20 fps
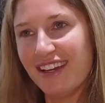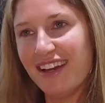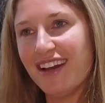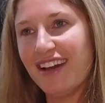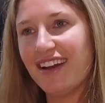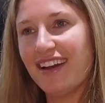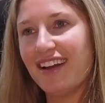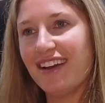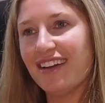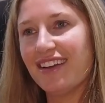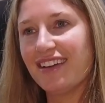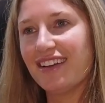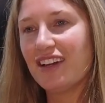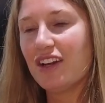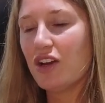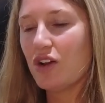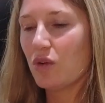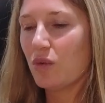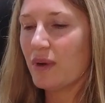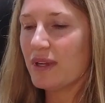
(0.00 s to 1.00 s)
Yeah.
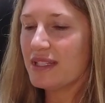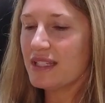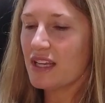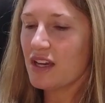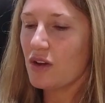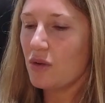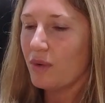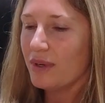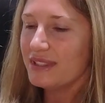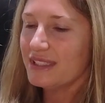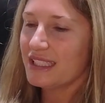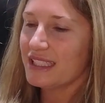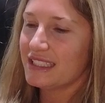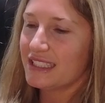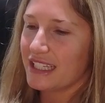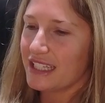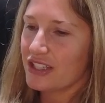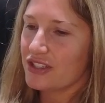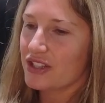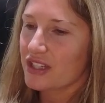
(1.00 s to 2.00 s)
What's a
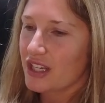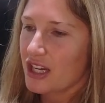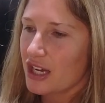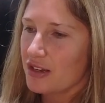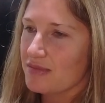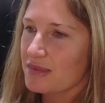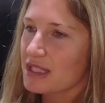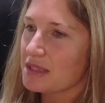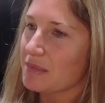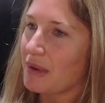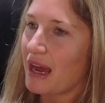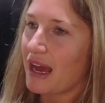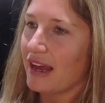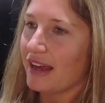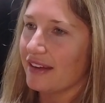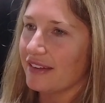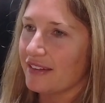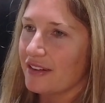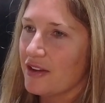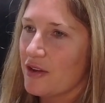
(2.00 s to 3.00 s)
dish that comes to
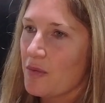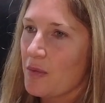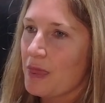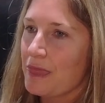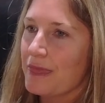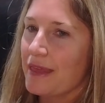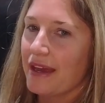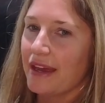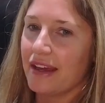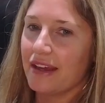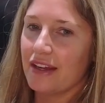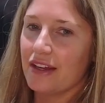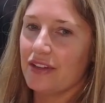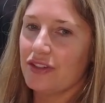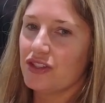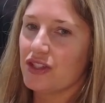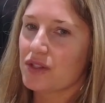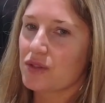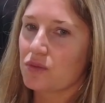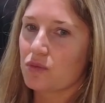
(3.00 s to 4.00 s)
mind that
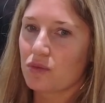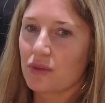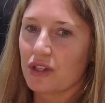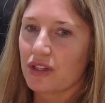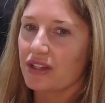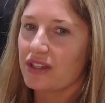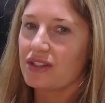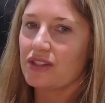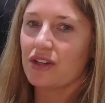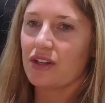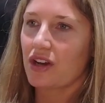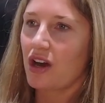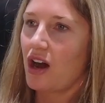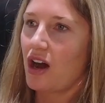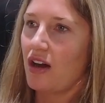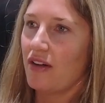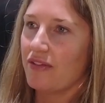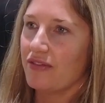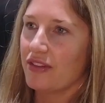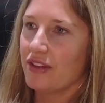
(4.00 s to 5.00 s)
just really took
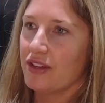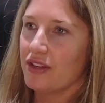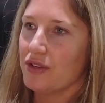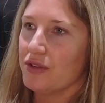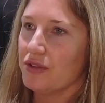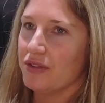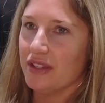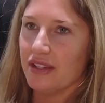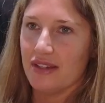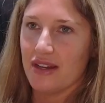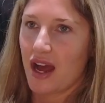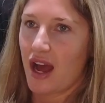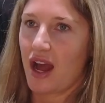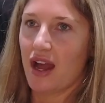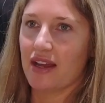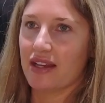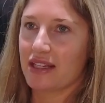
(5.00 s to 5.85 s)
off that you did not